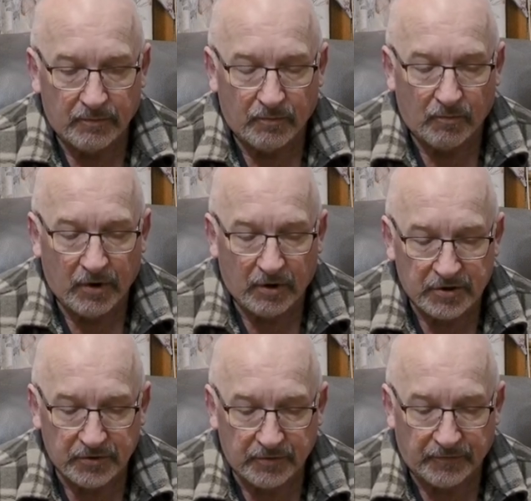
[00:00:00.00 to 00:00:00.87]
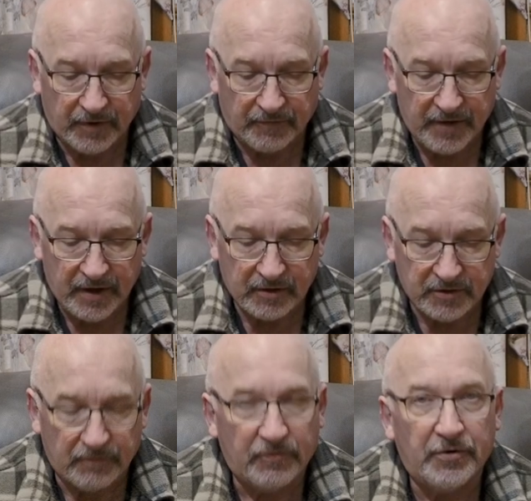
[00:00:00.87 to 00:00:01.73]
what I sort of found
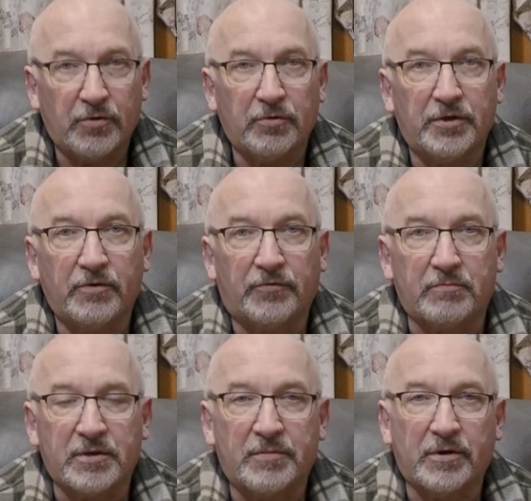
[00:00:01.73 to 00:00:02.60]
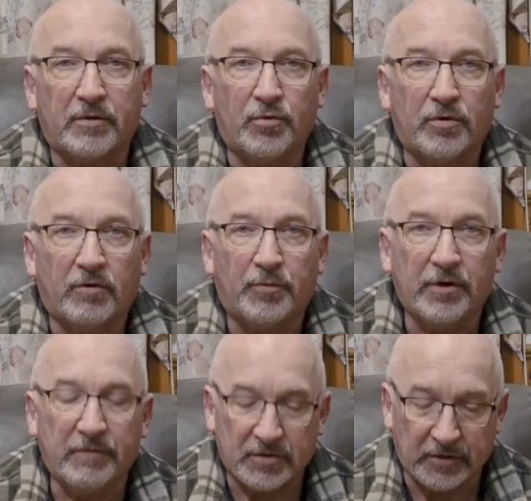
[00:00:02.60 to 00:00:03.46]
as a very good deal from somebody I'd bought off
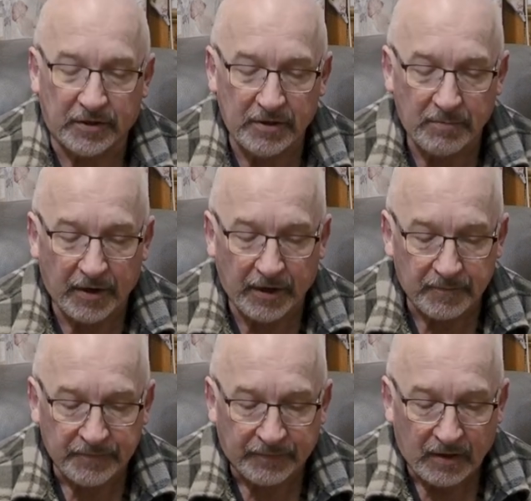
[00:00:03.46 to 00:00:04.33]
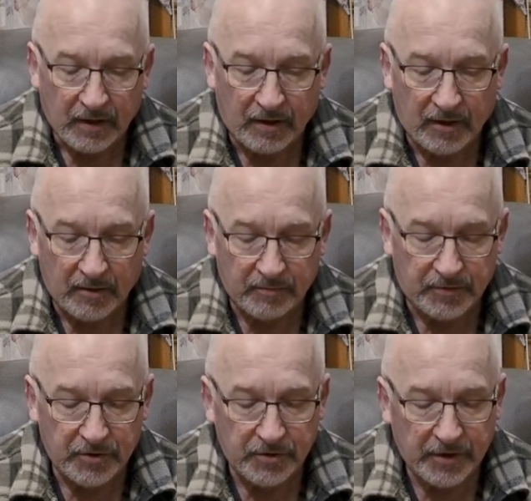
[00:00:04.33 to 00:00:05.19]
previously on eBay,
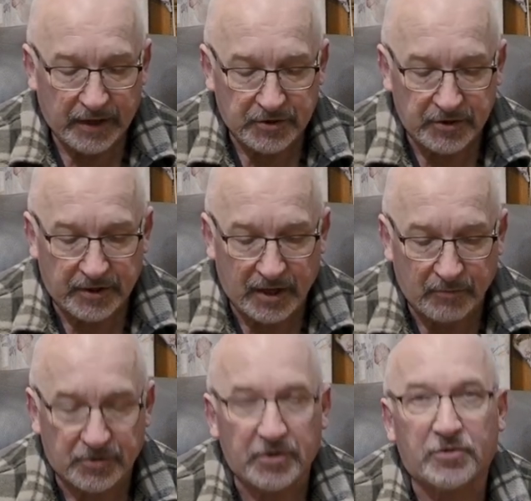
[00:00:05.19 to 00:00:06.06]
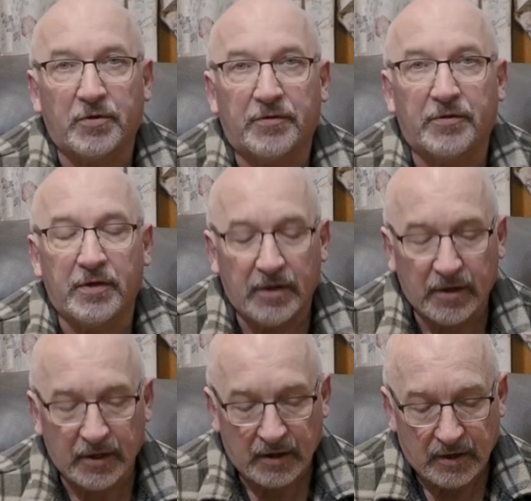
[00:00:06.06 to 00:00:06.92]
the unit actually came not just with
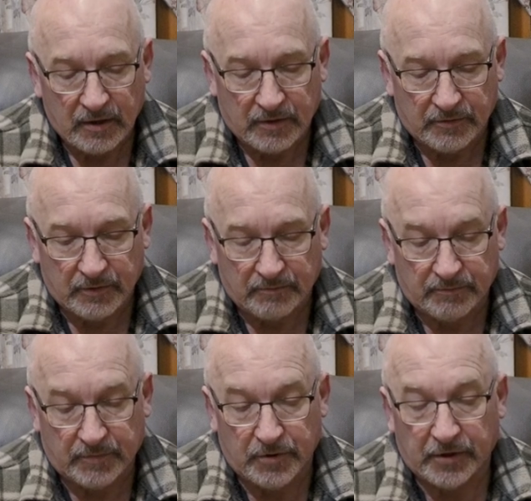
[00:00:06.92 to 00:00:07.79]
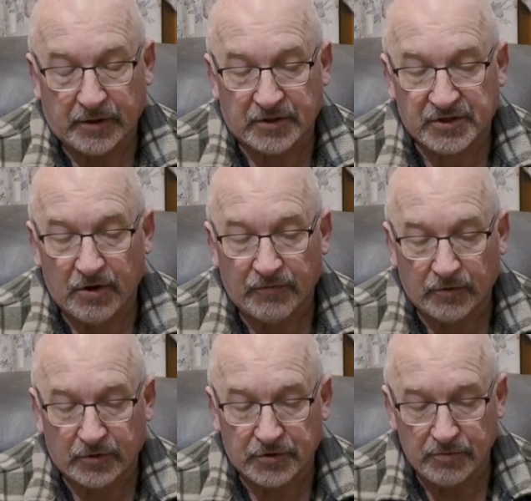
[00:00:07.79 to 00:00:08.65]
the unit itself,
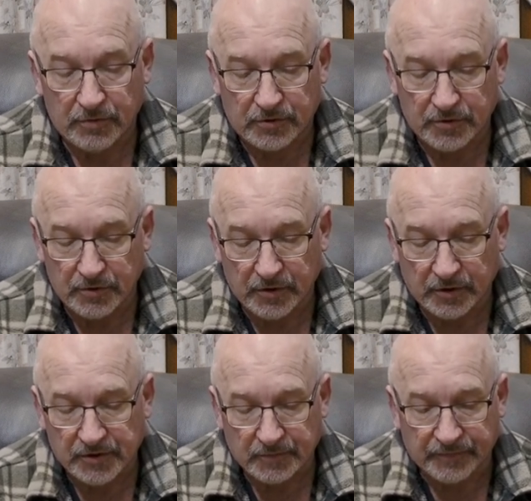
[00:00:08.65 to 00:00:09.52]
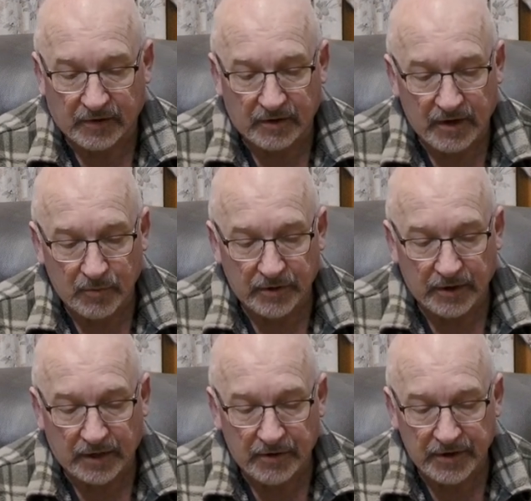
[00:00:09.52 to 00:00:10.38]
or the two units. It came with
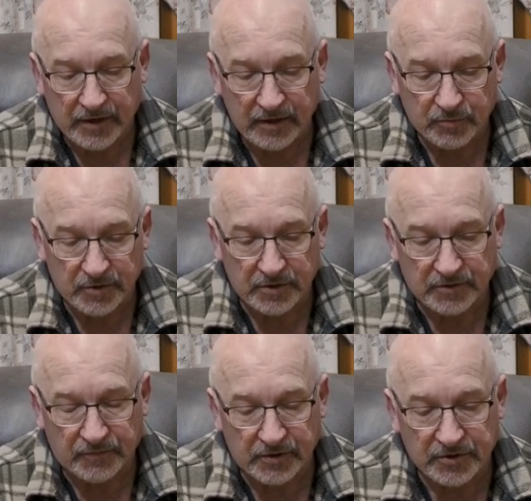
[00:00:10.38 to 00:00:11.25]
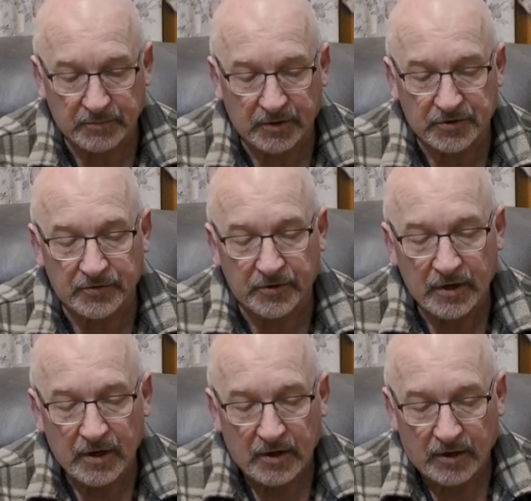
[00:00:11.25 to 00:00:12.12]
a carry case, which is very similar to the
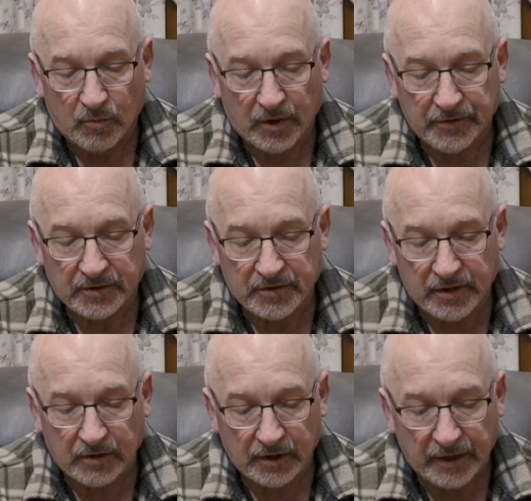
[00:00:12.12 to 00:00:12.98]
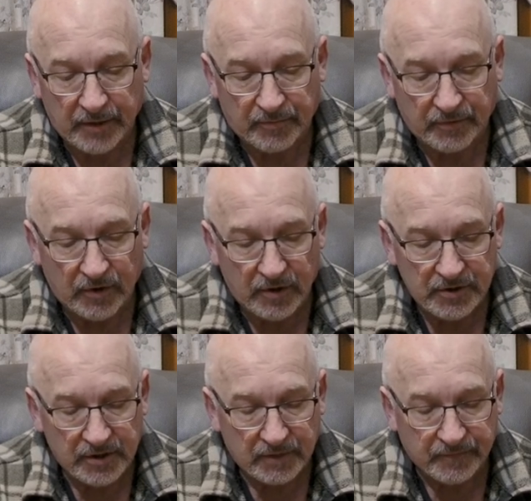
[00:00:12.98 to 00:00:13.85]
one that Hollyland
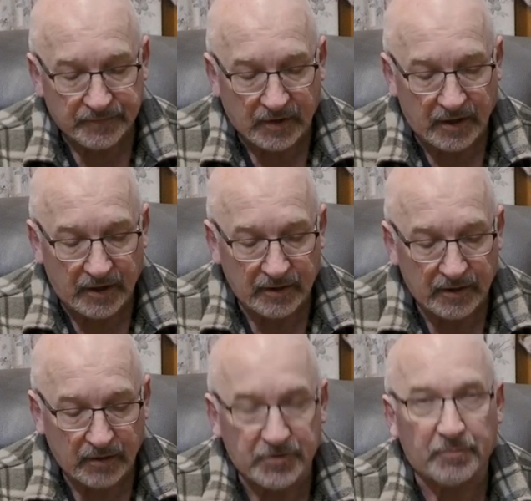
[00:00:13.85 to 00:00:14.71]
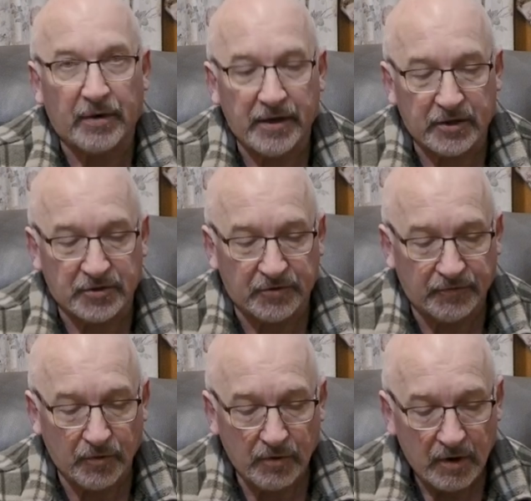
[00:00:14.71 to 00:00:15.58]
provides, and which you pay extra
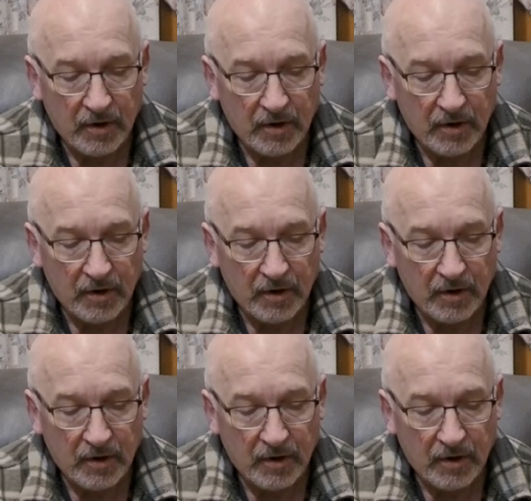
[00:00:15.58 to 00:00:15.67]
for.